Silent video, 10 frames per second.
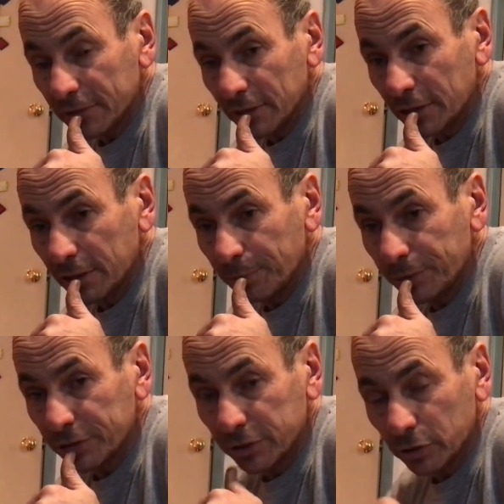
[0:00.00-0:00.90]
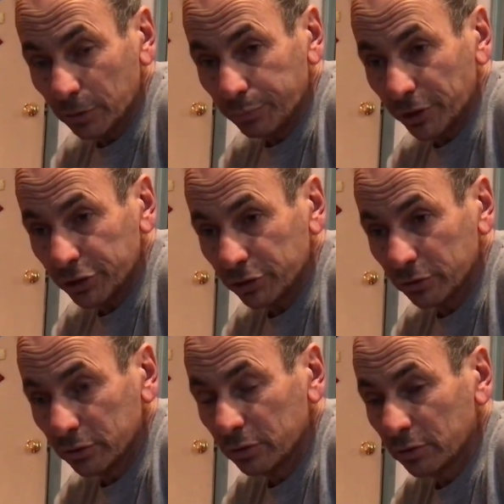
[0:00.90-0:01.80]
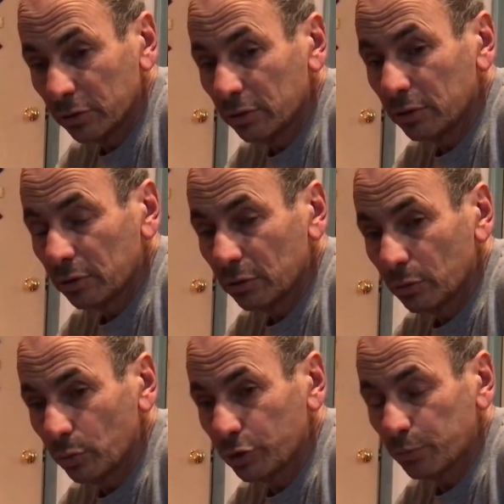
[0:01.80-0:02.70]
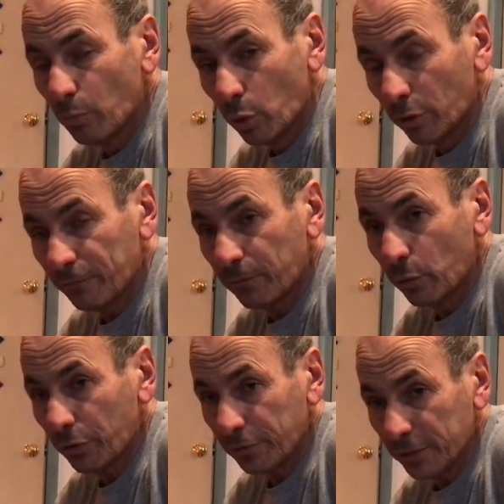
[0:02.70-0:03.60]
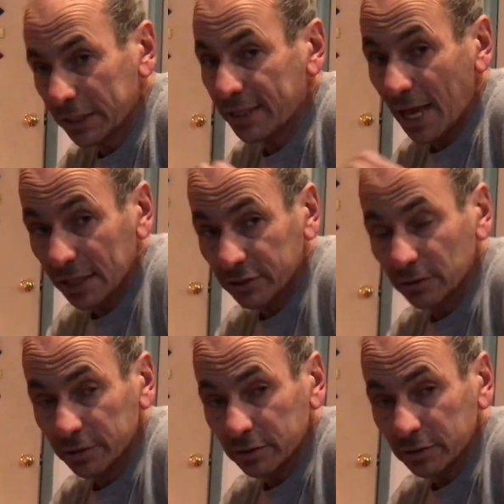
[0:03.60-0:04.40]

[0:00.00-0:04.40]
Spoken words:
and the piston compression was more for the gasoline